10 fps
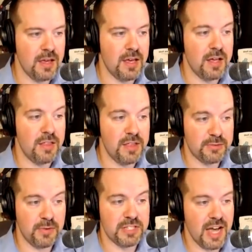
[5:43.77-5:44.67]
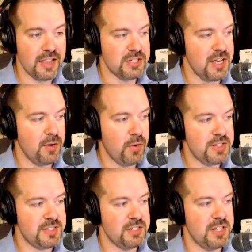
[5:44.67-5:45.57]
This phraseology at
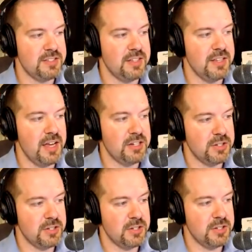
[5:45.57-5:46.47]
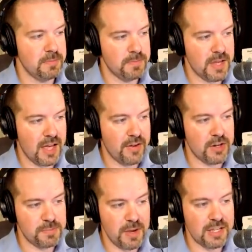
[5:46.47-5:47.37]
once suggests the connection of our
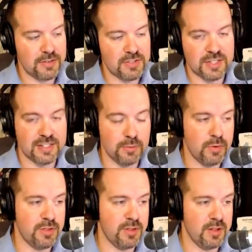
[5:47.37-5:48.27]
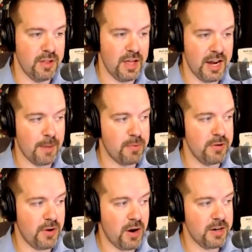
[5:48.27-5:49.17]
speculative system with an
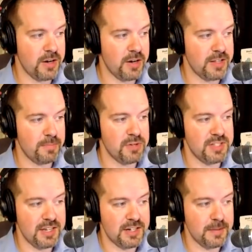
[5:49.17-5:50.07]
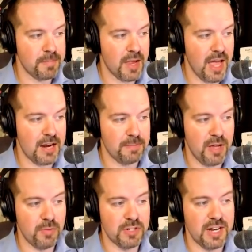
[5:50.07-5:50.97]
operative art that preceded it, and upon
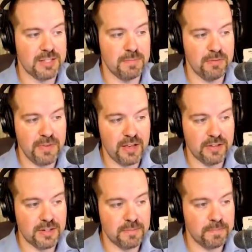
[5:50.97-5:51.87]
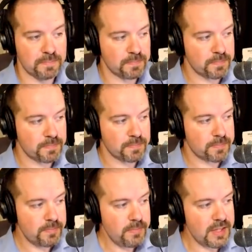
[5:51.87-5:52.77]
which it has been founded.
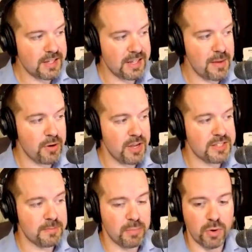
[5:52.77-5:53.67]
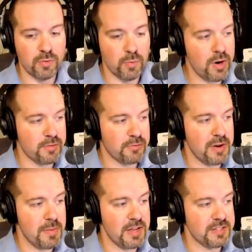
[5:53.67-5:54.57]
Labor is an important word in
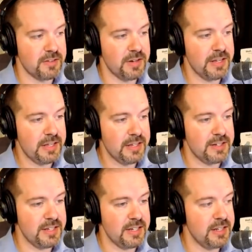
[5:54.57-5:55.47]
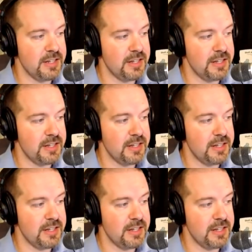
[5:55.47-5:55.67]
Freemasonry. Indeed,